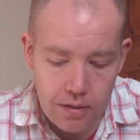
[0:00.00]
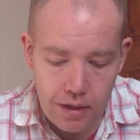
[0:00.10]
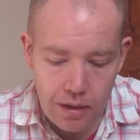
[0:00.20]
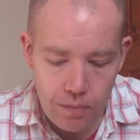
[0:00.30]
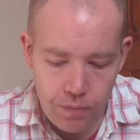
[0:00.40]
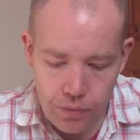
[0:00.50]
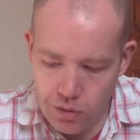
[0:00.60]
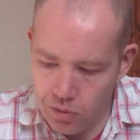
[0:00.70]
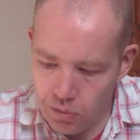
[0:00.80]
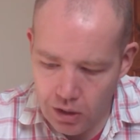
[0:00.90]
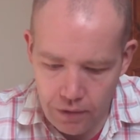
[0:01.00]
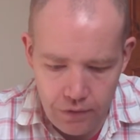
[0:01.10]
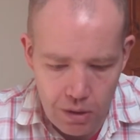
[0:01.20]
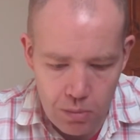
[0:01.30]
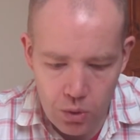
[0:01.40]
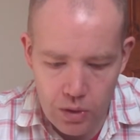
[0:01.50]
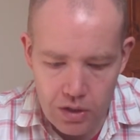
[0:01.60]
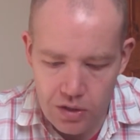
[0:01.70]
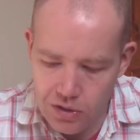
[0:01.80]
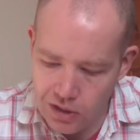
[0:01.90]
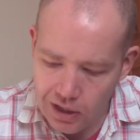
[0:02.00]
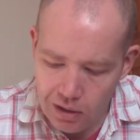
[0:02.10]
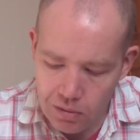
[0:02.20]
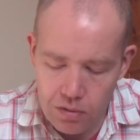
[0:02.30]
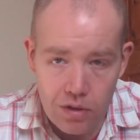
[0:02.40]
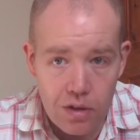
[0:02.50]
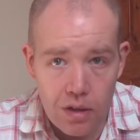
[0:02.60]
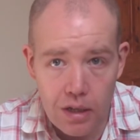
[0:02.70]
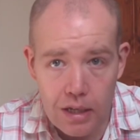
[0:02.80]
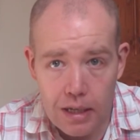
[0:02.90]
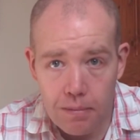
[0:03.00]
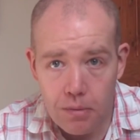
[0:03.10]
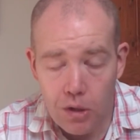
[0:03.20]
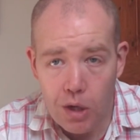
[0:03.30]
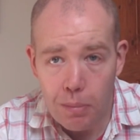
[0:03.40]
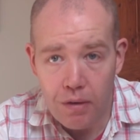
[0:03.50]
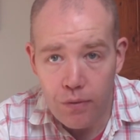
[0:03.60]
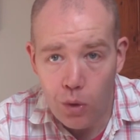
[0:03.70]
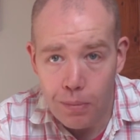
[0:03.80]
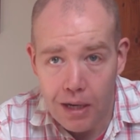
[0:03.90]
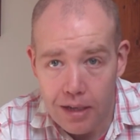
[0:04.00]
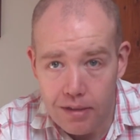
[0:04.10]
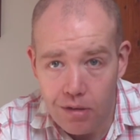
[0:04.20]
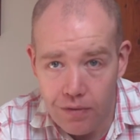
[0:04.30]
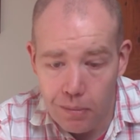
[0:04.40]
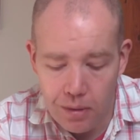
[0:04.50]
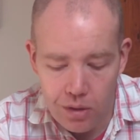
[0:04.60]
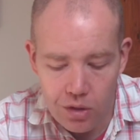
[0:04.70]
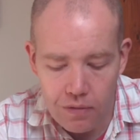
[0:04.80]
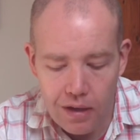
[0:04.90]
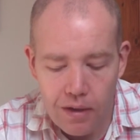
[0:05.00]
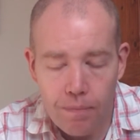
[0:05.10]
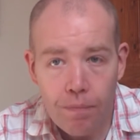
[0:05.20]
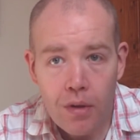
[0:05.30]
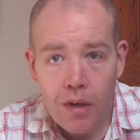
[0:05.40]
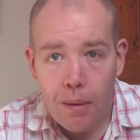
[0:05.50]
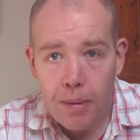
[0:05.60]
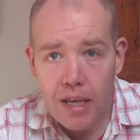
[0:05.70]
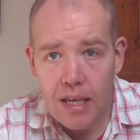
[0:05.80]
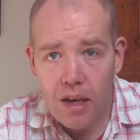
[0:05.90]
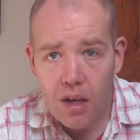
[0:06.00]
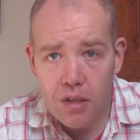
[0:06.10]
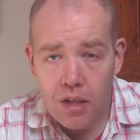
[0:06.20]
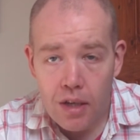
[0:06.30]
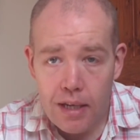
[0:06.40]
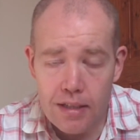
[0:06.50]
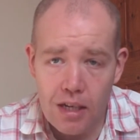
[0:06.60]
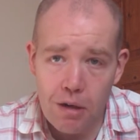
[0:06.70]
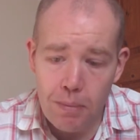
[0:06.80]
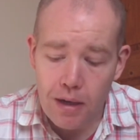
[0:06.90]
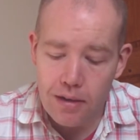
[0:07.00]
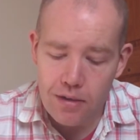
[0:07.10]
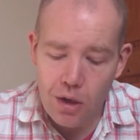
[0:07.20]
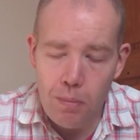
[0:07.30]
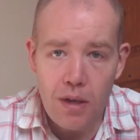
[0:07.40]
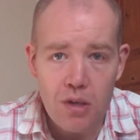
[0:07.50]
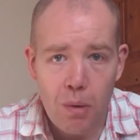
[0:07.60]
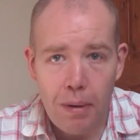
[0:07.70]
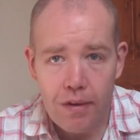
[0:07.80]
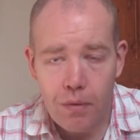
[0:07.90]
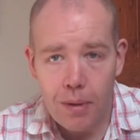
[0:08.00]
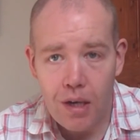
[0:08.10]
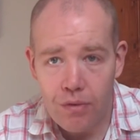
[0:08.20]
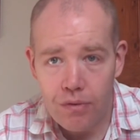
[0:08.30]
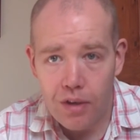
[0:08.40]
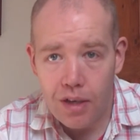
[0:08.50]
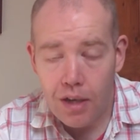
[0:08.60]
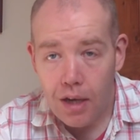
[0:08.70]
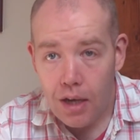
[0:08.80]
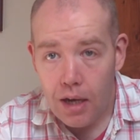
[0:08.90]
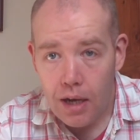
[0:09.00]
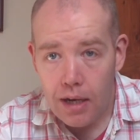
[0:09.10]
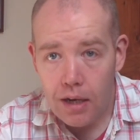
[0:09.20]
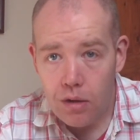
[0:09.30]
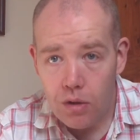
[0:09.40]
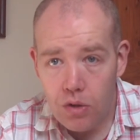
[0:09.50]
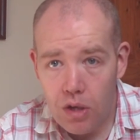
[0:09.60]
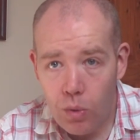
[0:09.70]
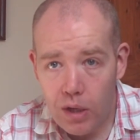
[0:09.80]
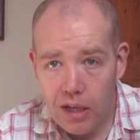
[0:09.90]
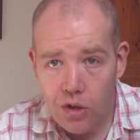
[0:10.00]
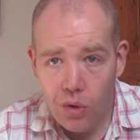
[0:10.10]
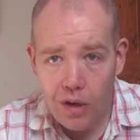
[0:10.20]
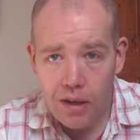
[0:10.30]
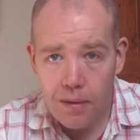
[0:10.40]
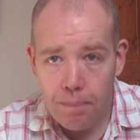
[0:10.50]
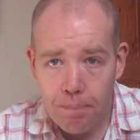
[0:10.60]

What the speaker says: So, we've got a few more questions to go. It could be a 4-parter, I think, by the look of it. But there you go, guys. That's the end of part 2. Please come back for part 3, and I'll see you all again shortly.